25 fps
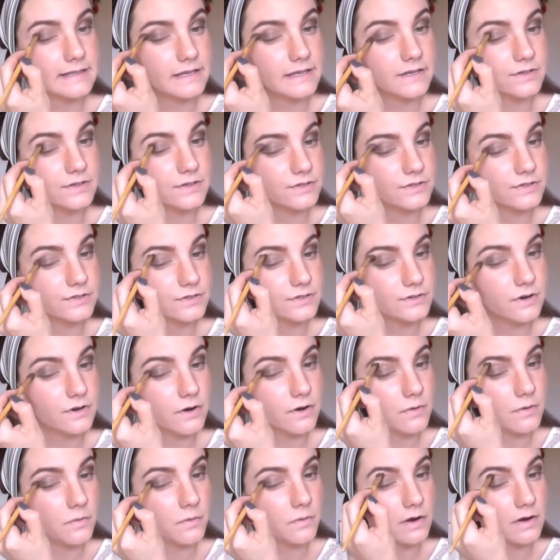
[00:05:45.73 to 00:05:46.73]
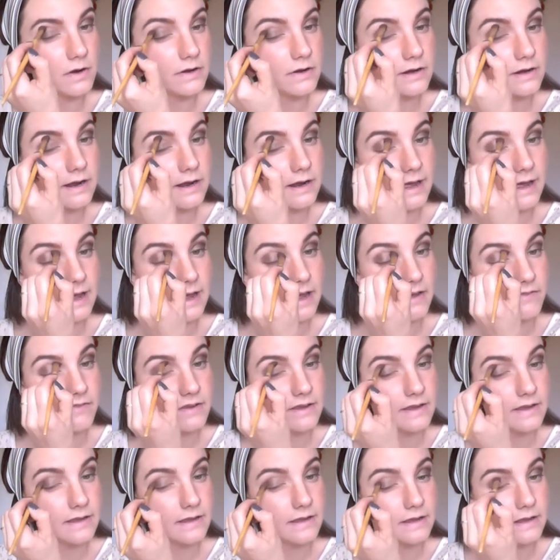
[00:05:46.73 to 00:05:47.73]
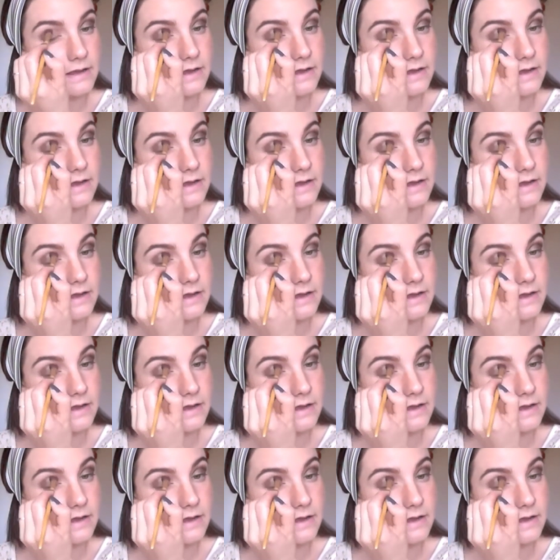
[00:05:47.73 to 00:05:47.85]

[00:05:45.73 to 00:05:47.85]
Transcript: you do not want a heavy